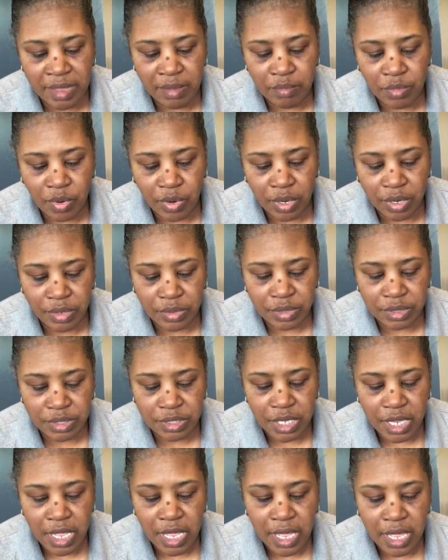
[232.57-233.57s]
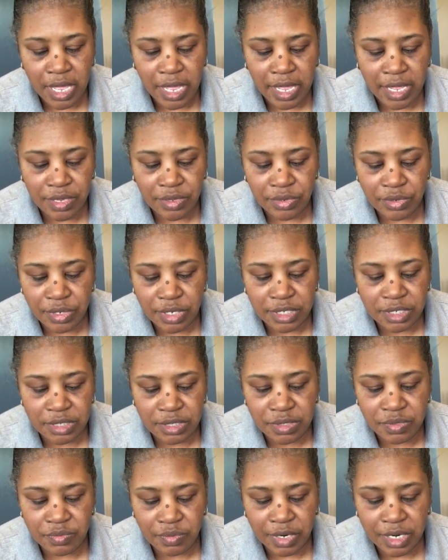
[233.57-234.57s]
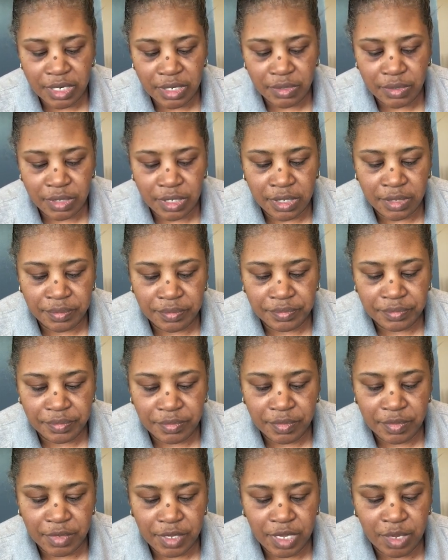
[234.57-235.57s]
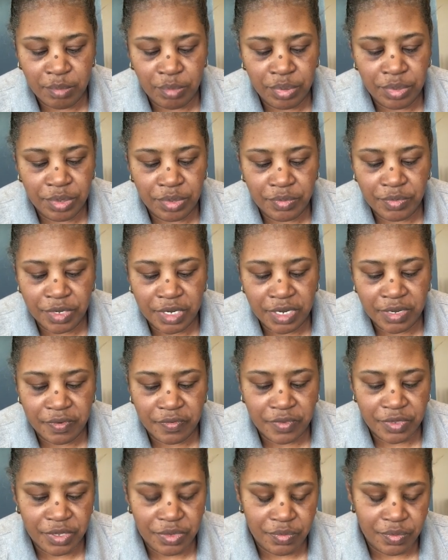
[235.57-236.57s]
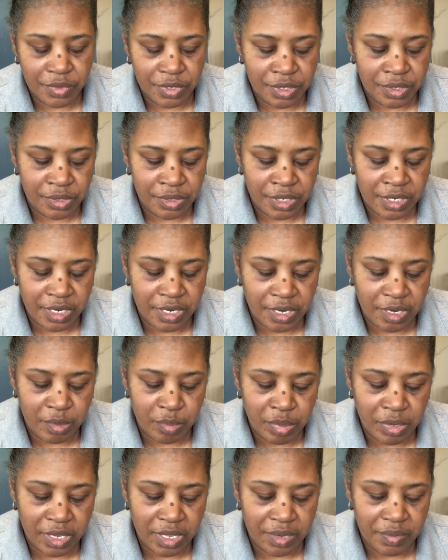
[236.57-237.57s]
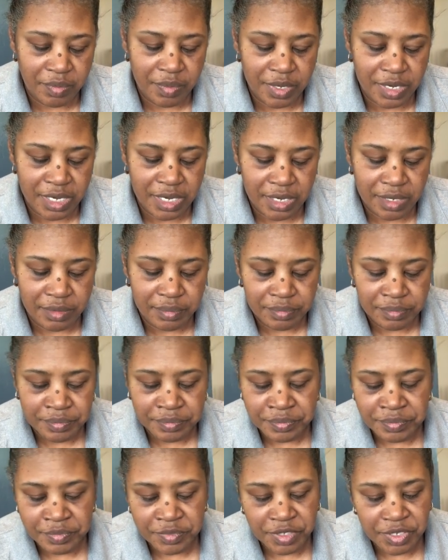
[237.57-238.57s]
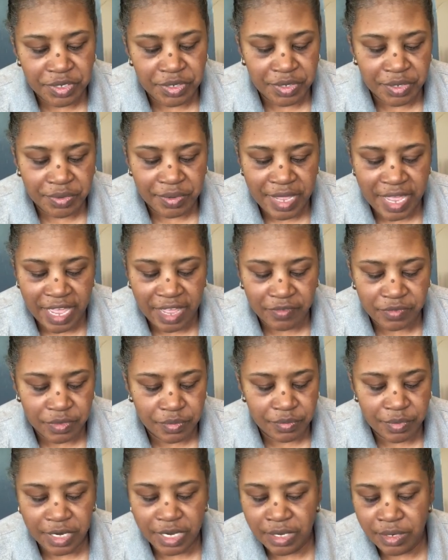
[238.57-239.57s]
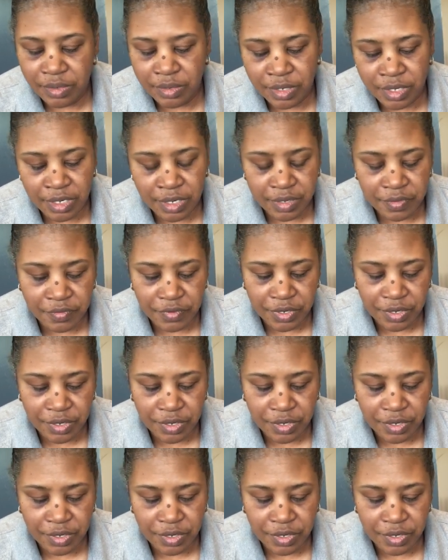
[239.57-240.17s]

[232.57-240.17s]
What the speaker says: markers, and you can just write on it and put whatever you want on there, play with it. You don't have to write on it if